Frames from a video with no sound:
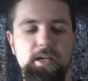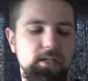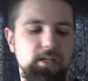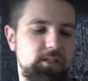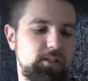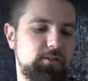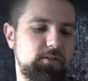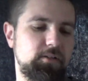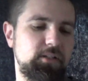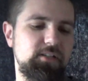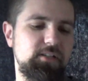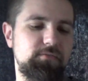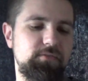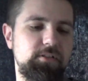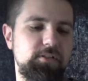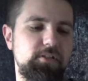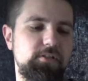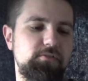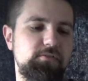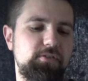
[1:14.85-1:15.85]
You could
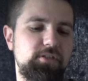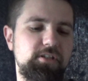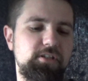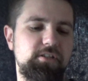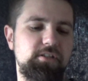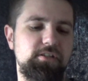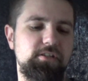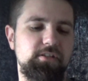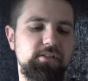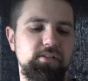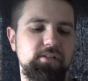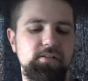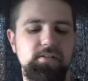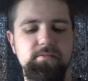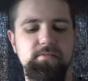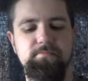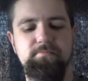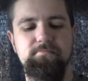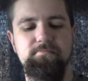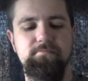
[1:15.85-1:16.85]
even use this as
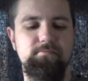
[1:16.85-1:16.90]
a